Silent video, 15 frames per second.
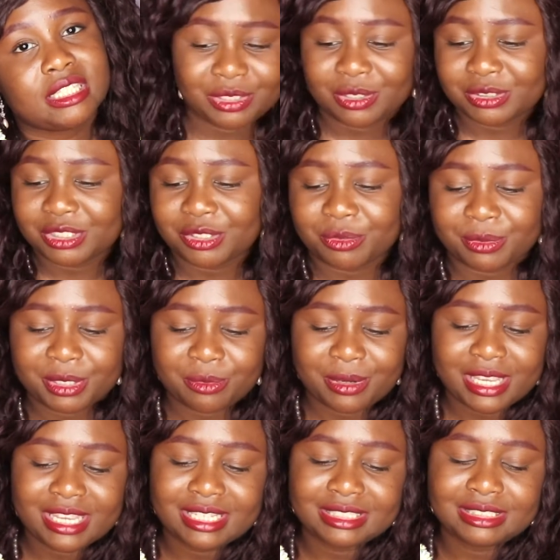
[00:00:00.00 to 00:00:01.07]
So those are 3
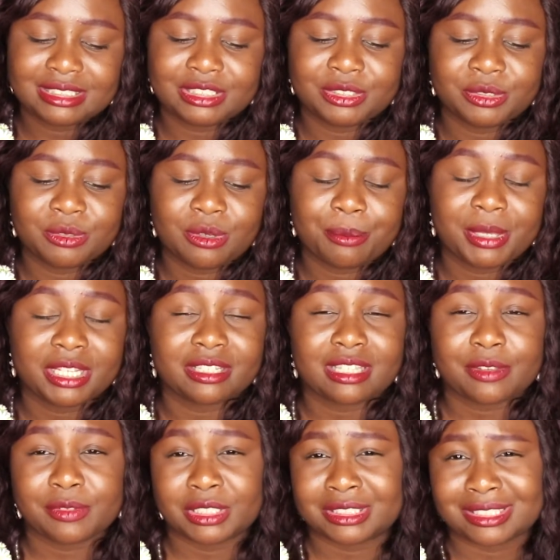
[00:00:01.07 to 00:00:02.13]
ways to make your
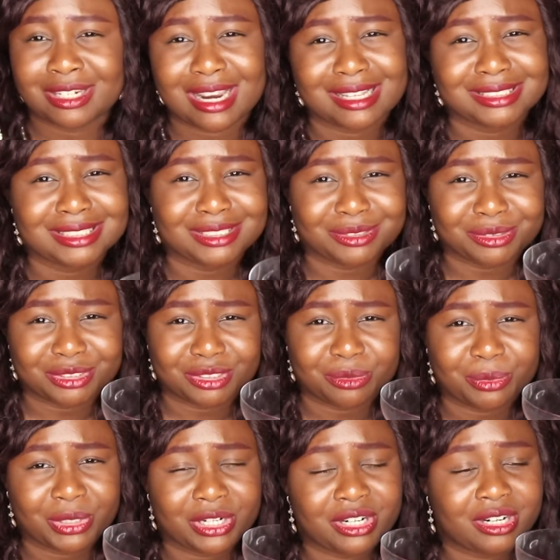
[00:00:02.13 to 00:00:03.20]
life easier as a
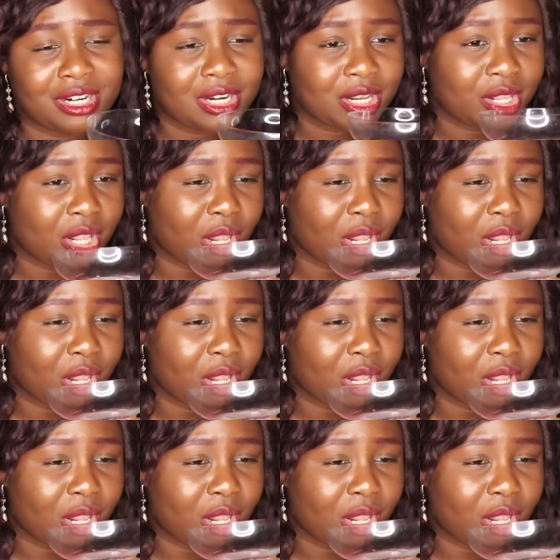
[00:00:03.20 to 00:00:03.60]
YouTuber.